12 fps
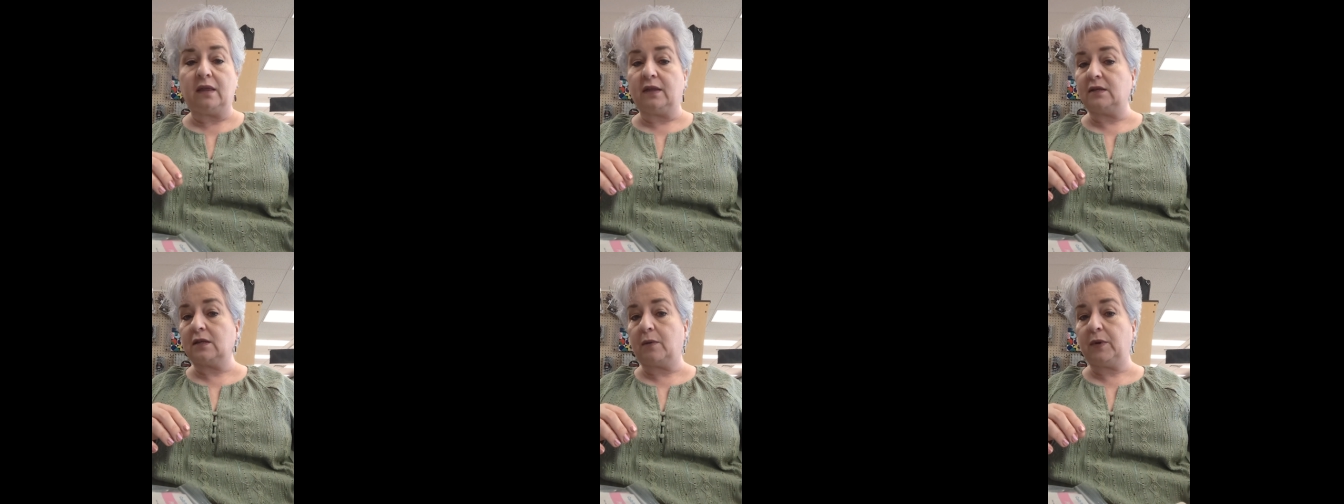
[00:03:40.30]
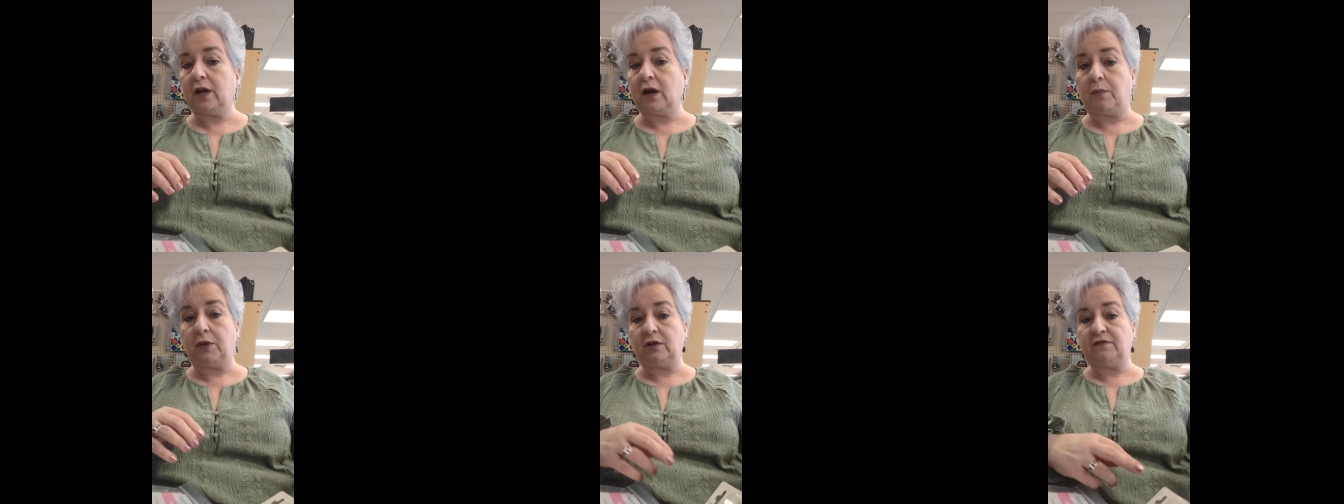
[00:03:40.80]
These come in a
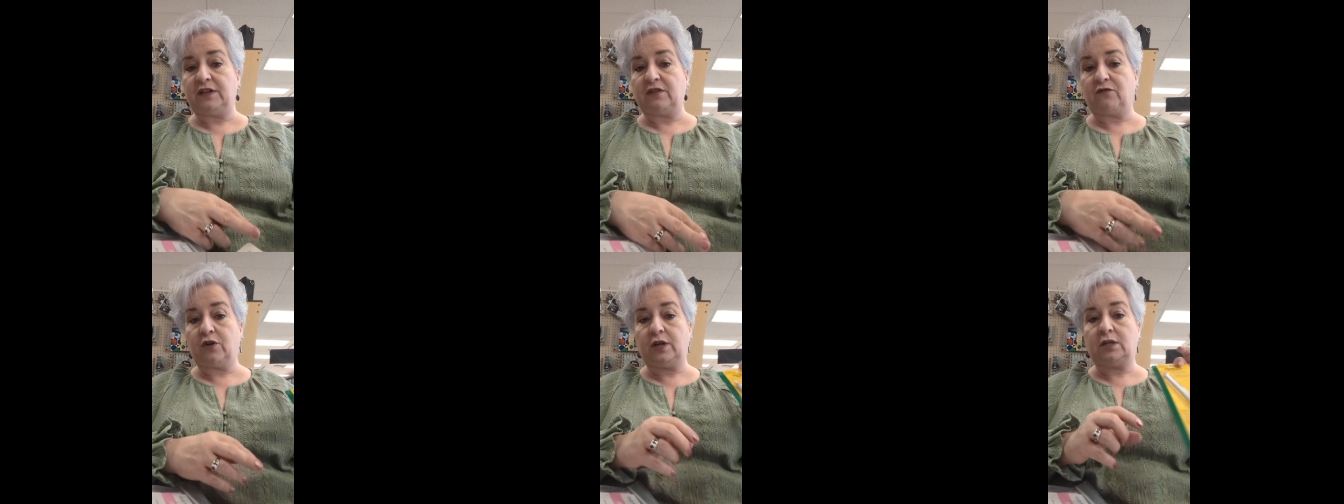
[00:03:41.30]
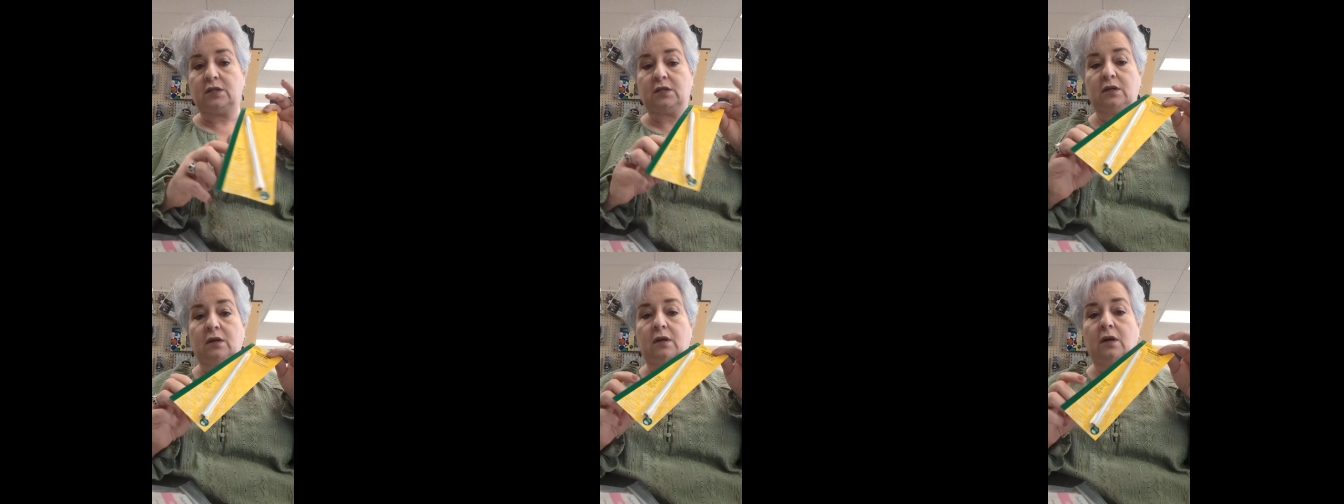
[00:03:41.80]
couple of different
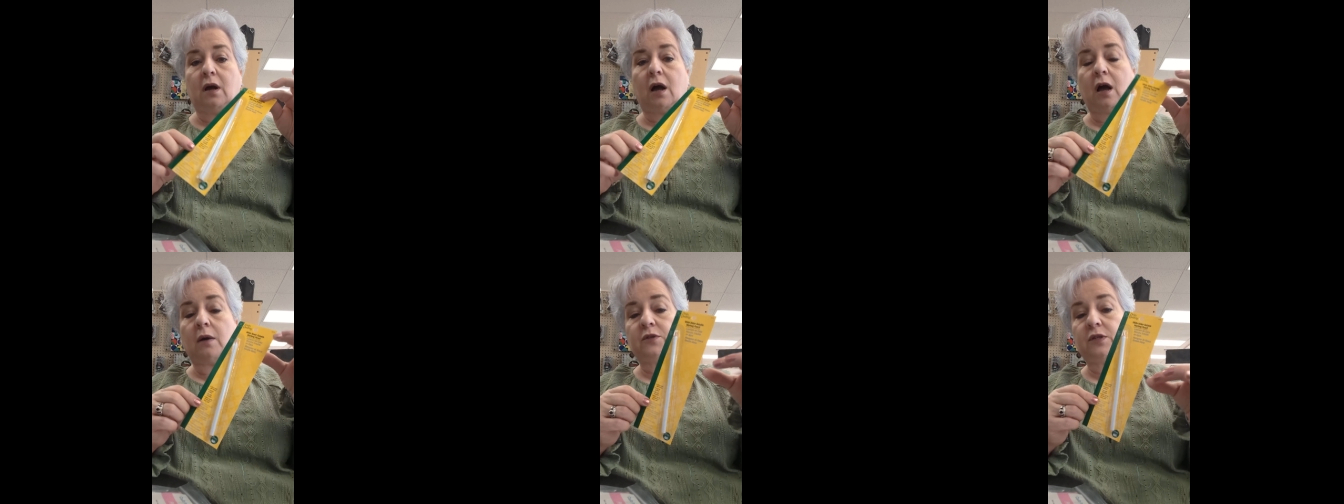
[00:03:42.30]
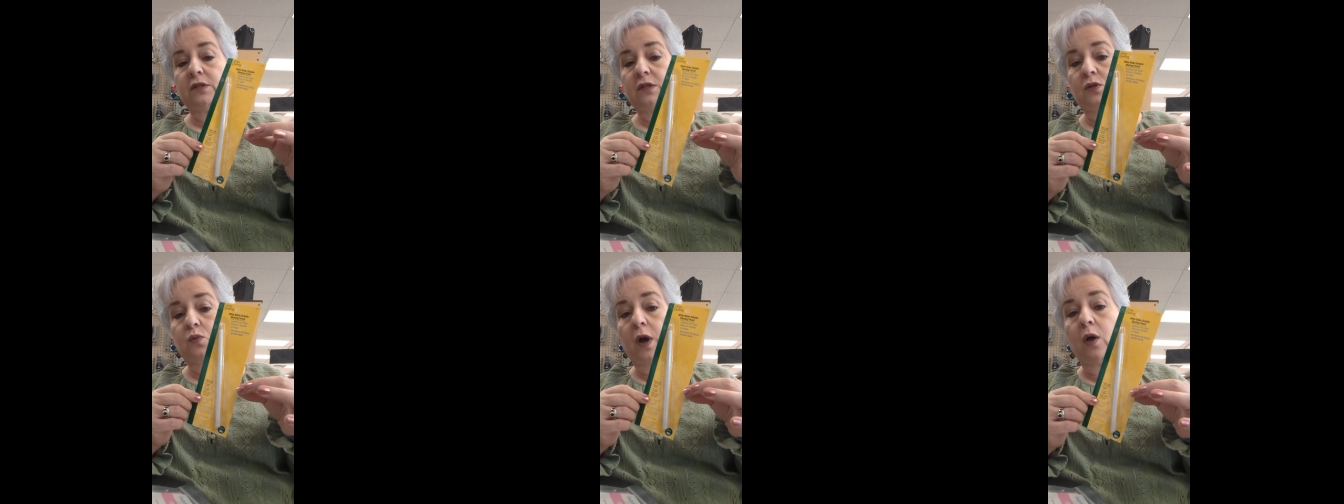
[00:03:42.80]
options
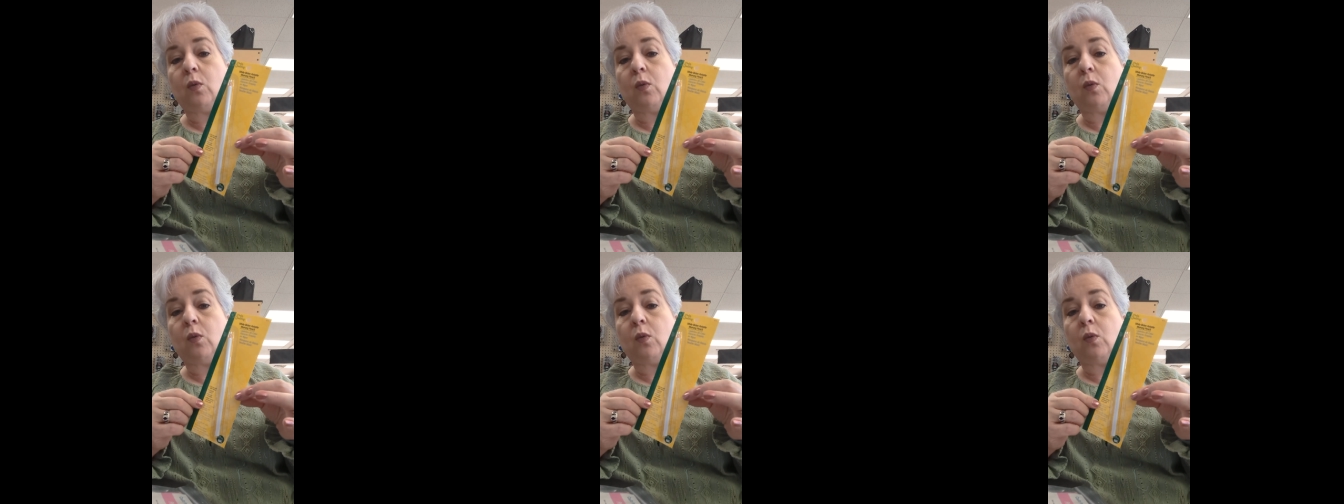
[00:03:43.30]
as well.